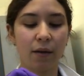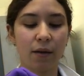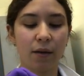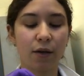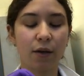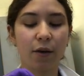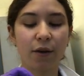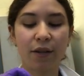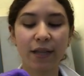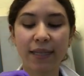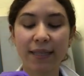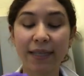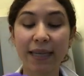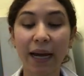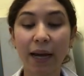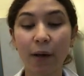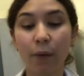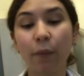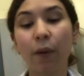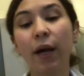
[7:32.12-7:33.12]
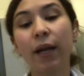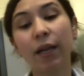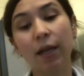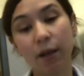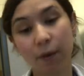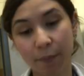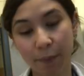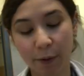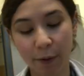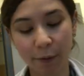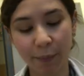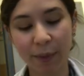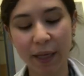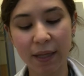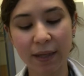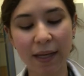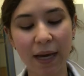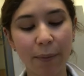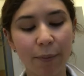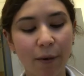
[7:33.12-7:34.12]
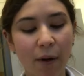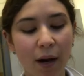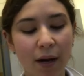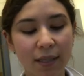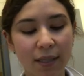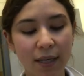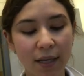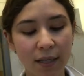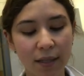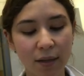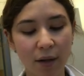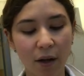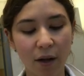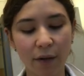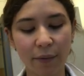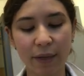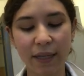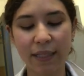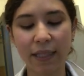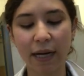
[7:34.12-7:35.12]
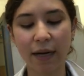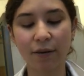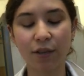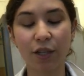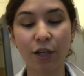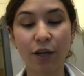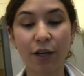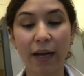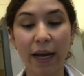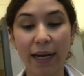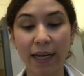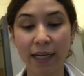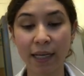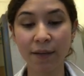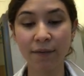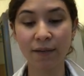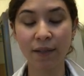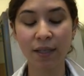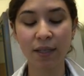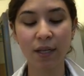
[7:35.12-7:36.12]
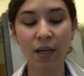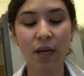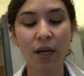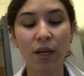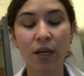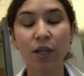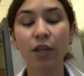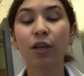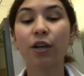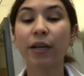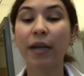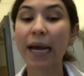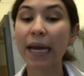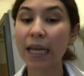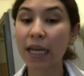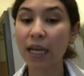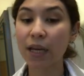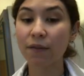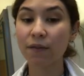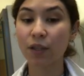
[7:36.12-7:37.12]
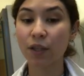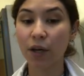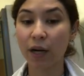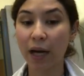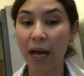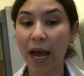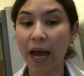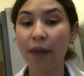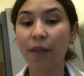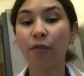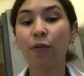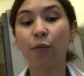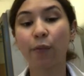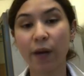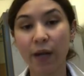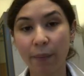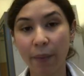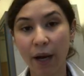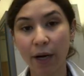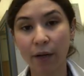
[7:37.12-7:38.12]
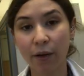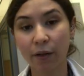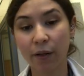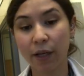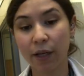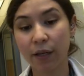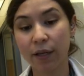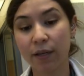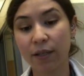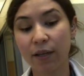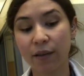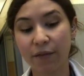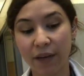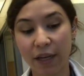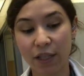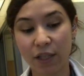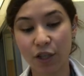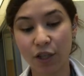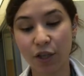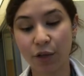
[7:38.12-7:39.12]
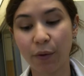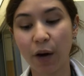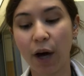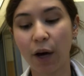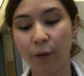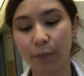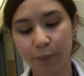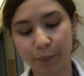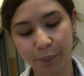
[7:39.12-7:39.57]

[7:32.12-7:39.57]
Go to the second one and repeat that process all the way down to your negatives. Your negatives, you're going to add 3 microliters of H2O.